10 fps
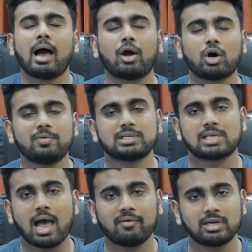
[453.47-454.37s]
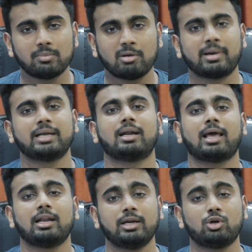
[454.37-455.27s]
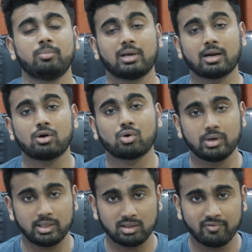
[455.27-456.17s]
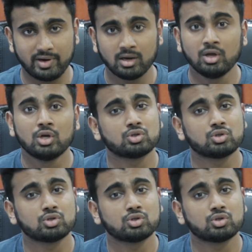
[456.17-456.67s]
I always have it in my mind that I need to be controlling the weight.